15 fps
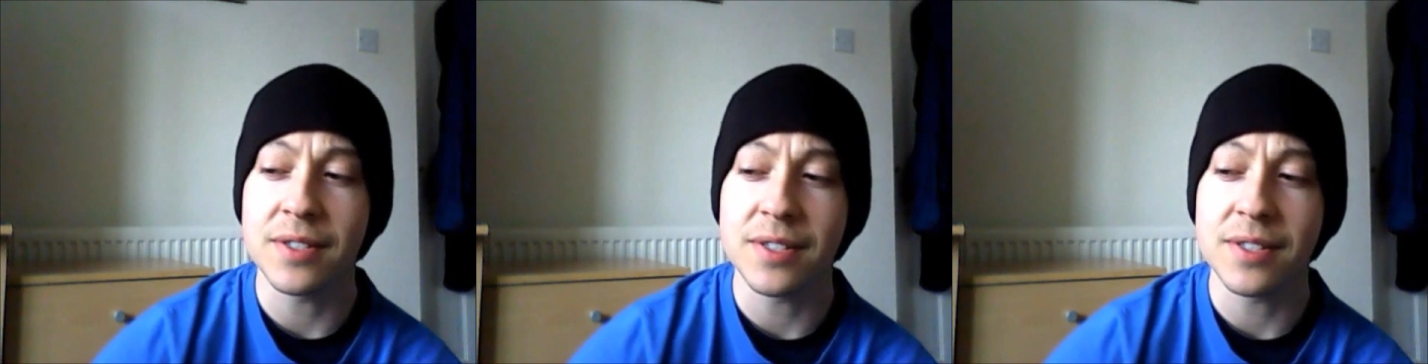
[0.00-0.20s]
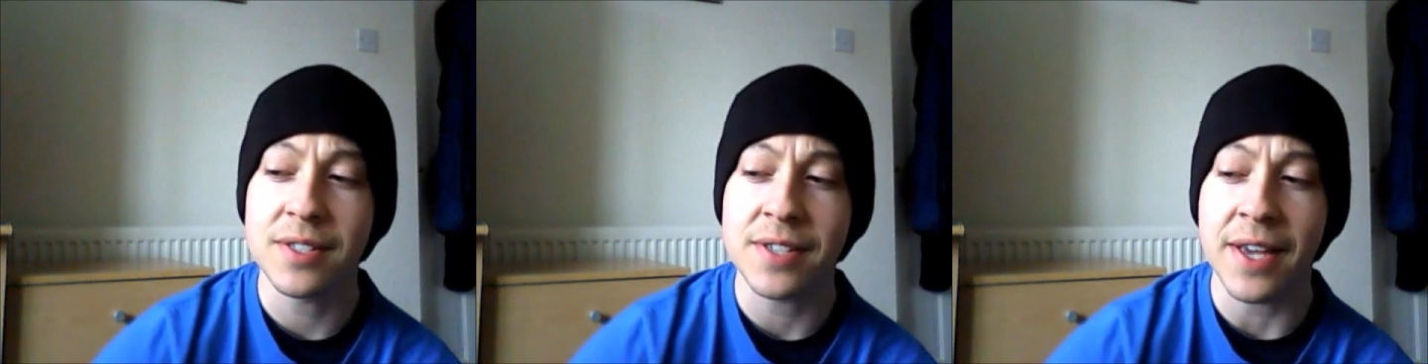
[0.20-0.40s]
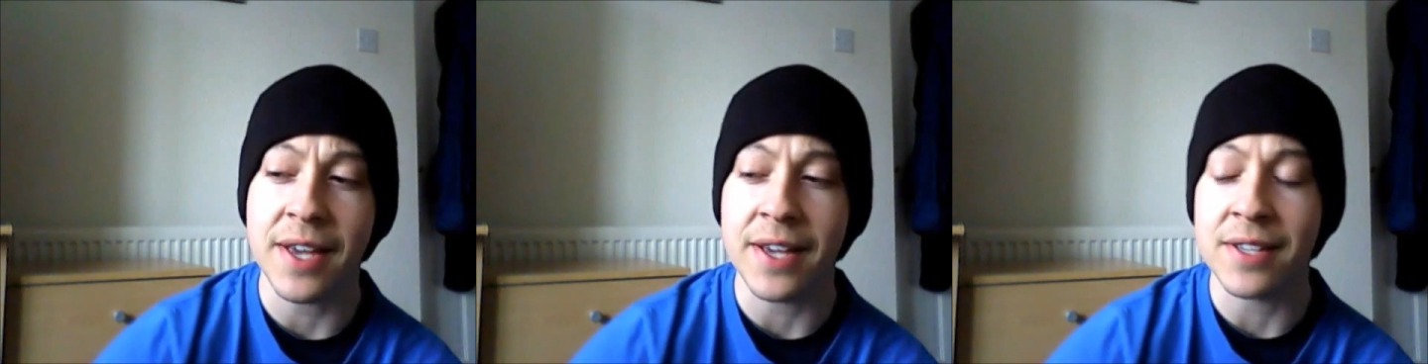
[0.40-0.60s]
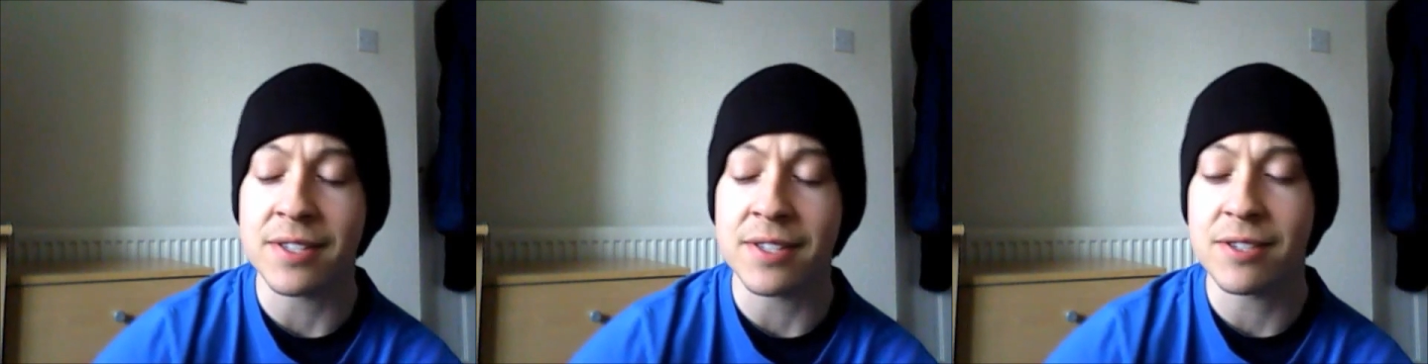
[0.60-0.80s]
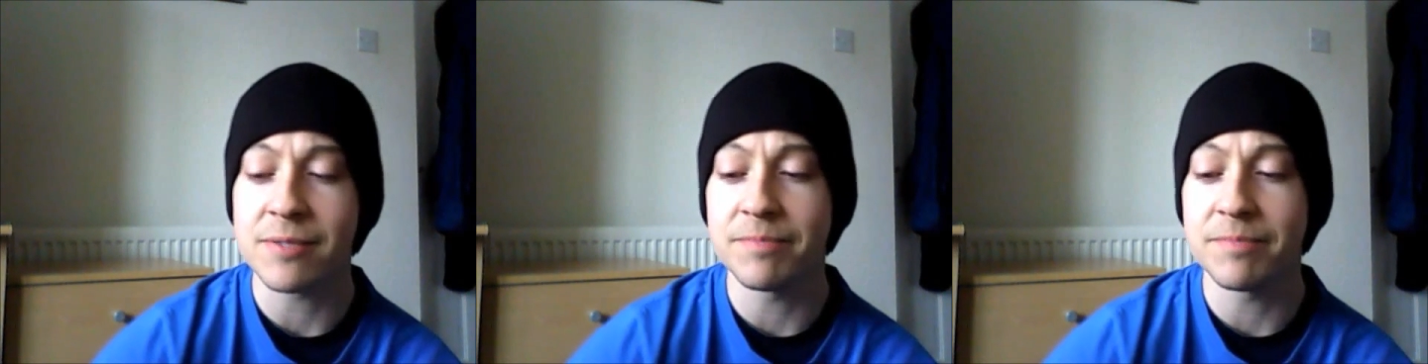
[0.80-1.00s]

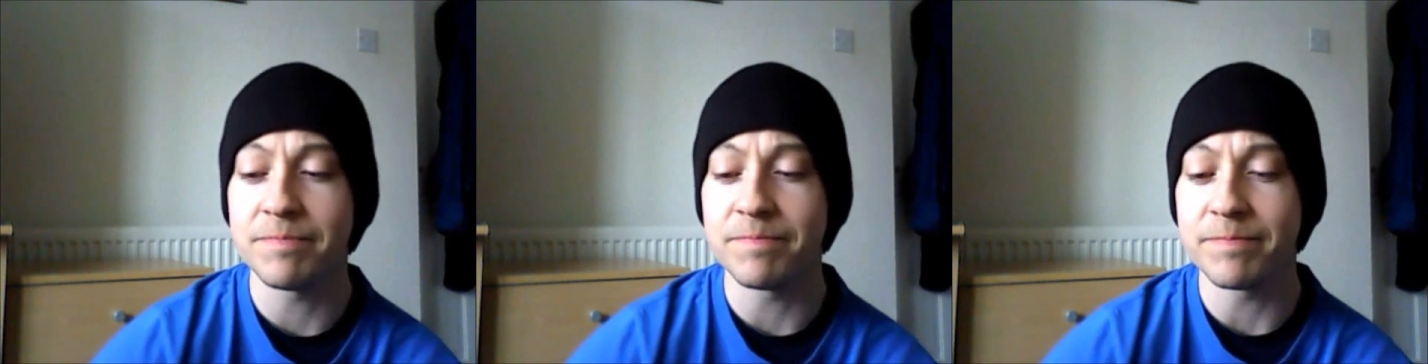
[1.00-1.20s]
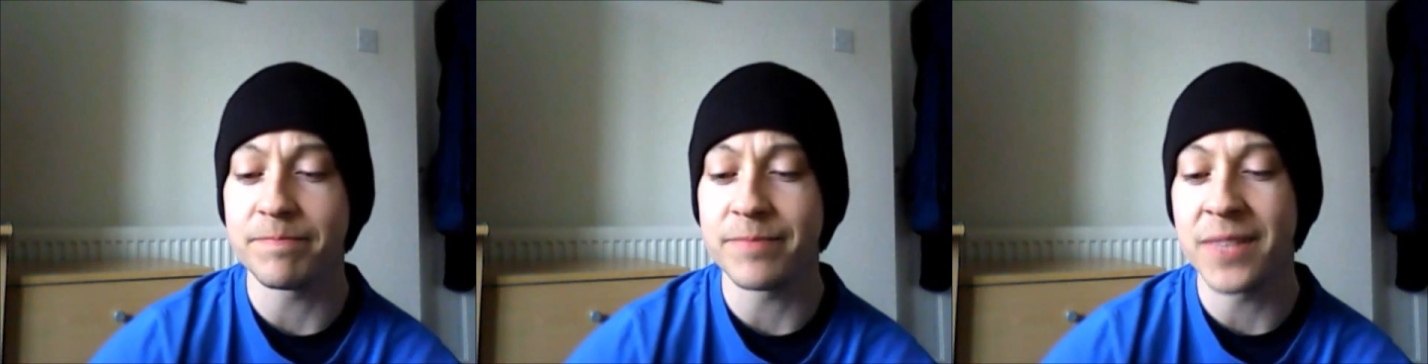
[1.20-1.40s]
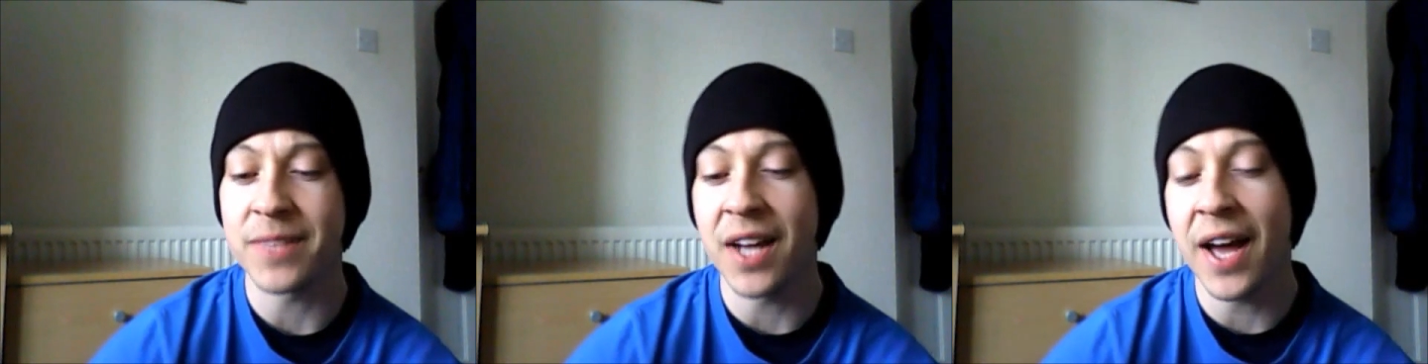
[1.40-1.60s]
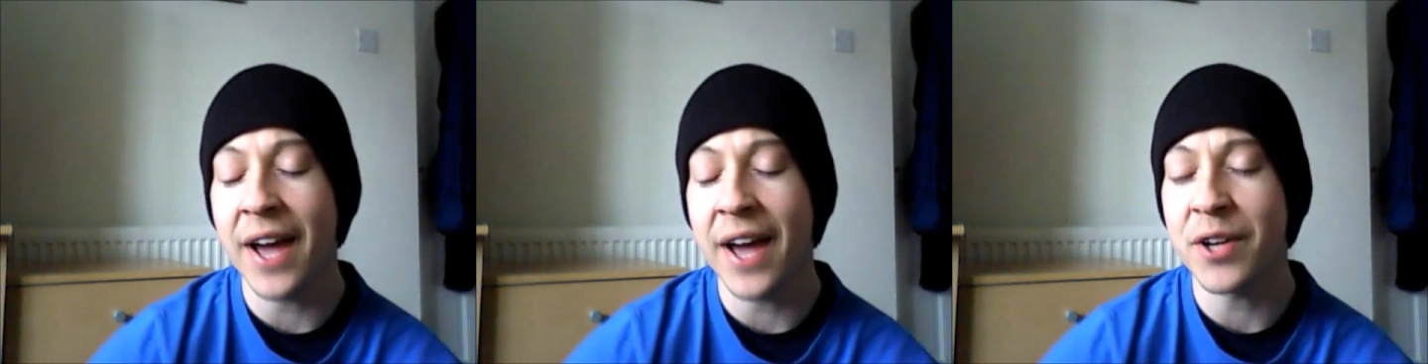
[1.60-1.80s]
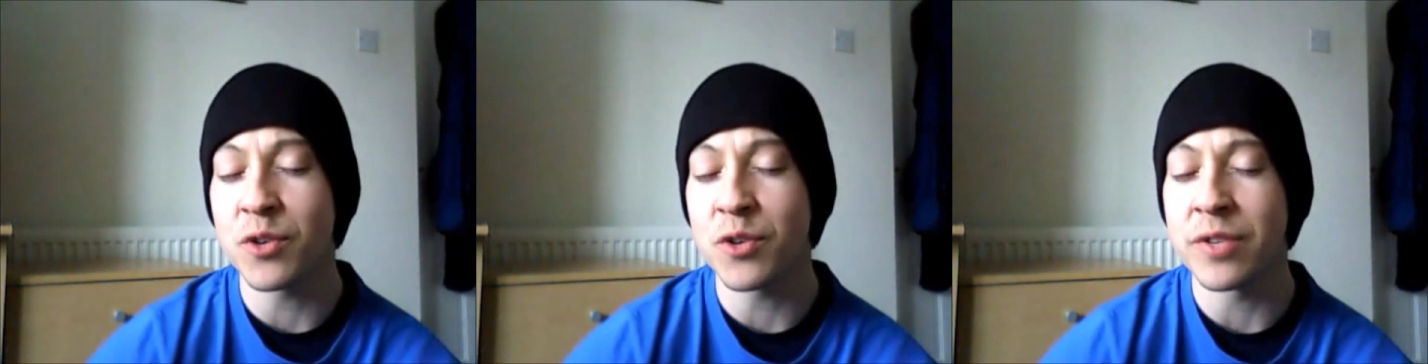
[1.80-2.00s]
says,
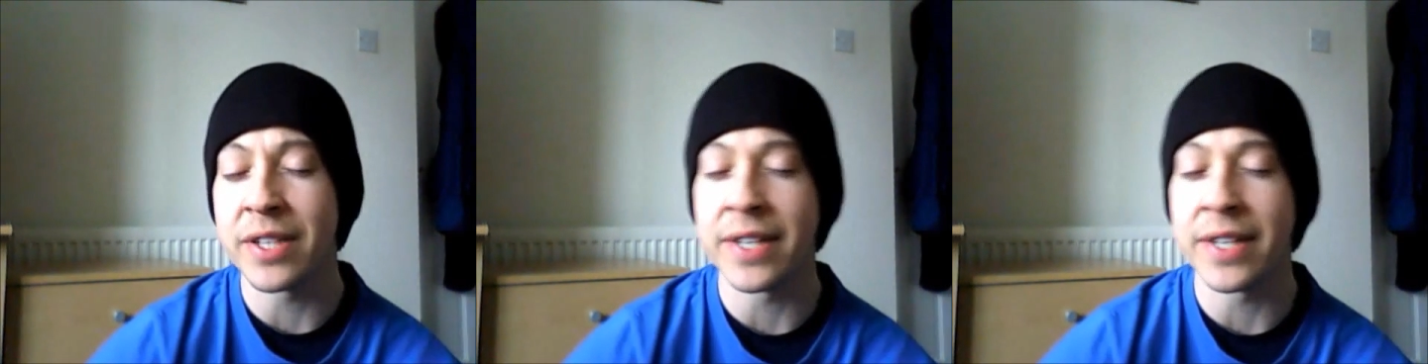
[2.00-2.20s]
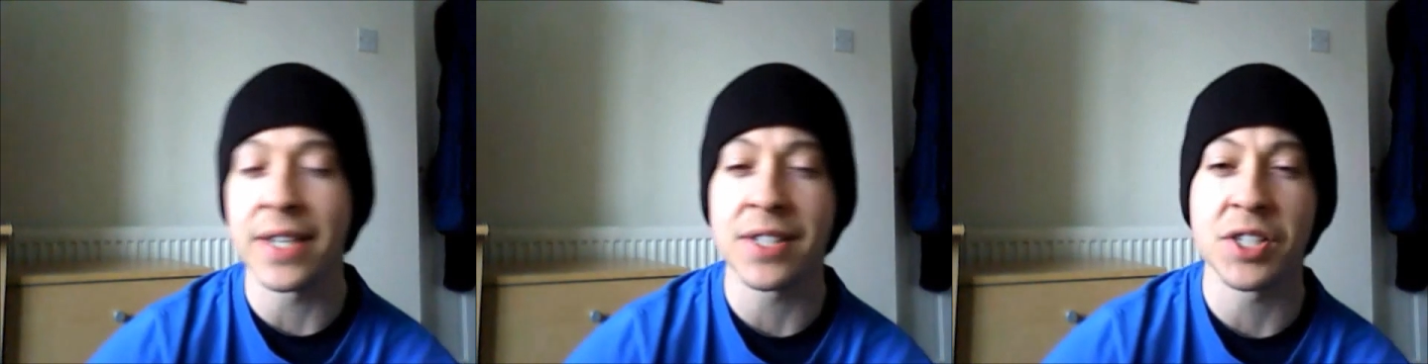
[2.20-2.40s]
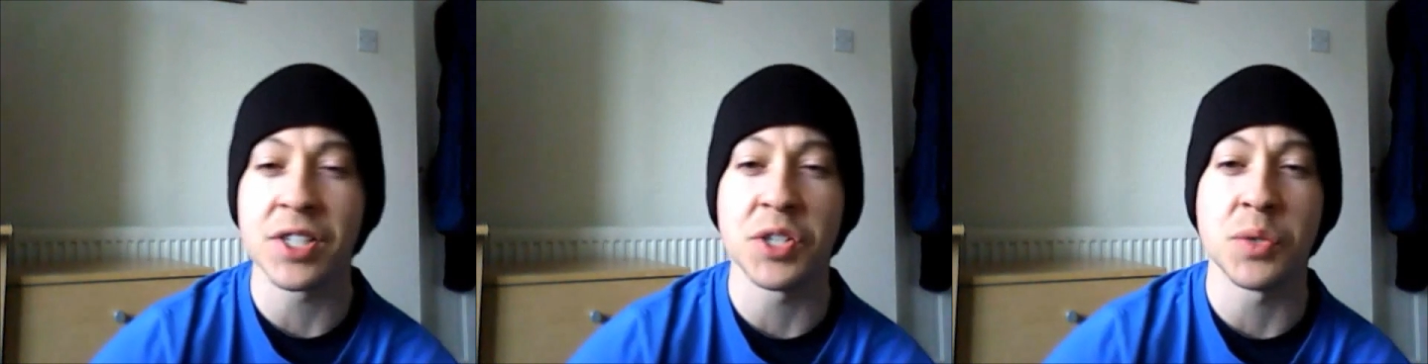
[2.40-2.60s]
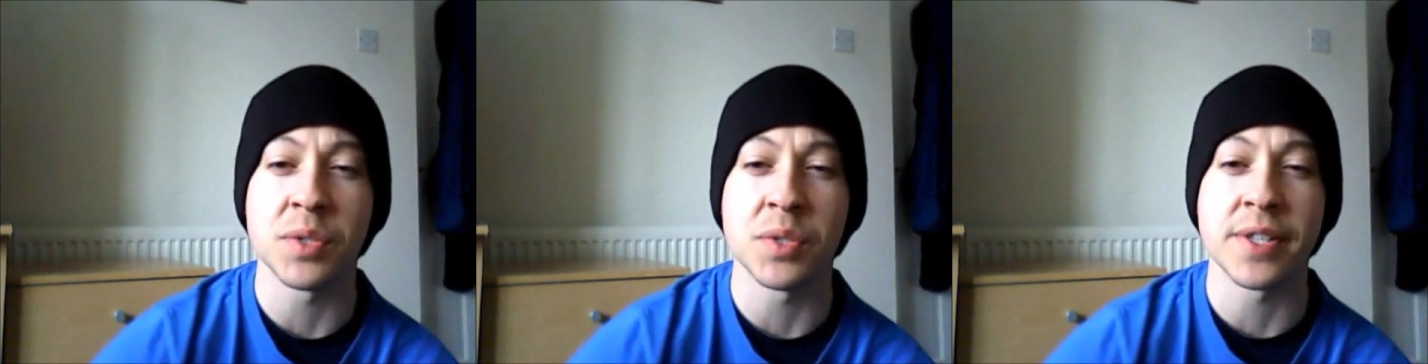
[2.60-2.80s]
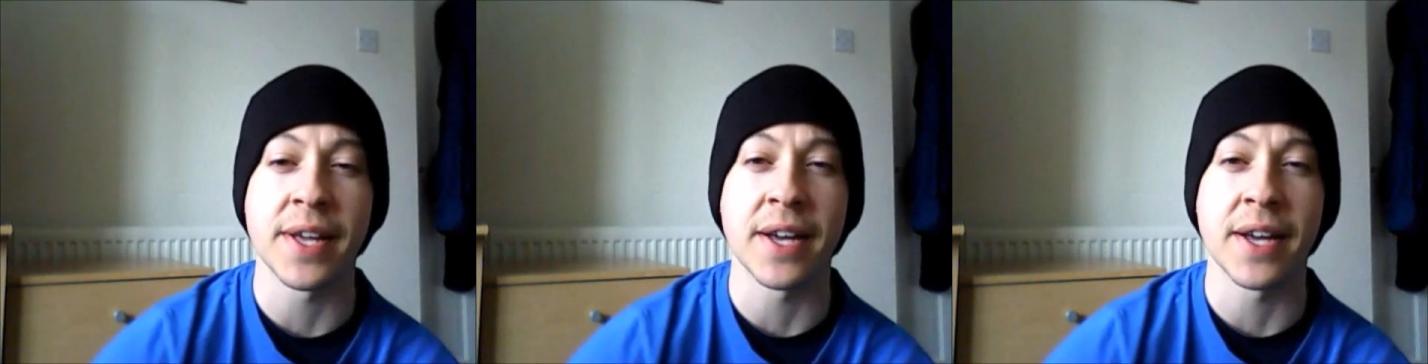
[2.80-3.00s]
I don't really need to
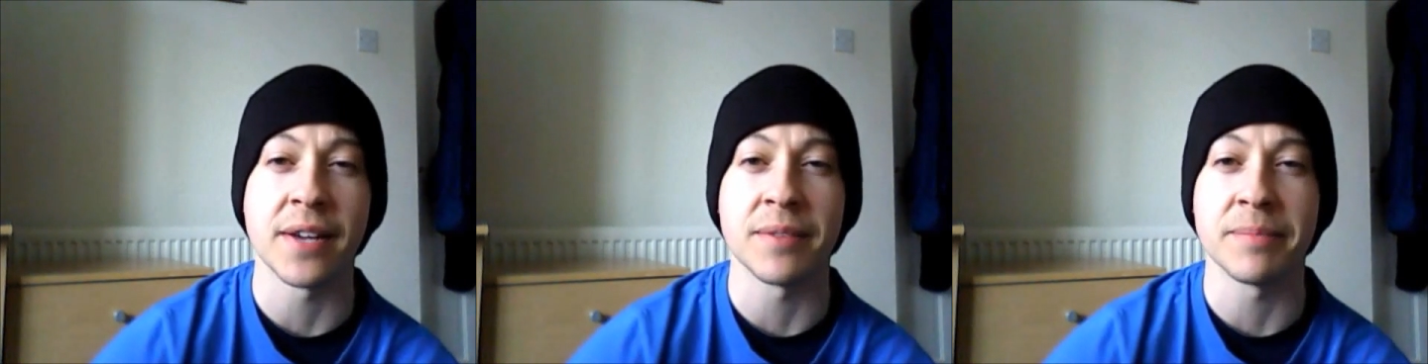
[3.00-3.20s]
use that,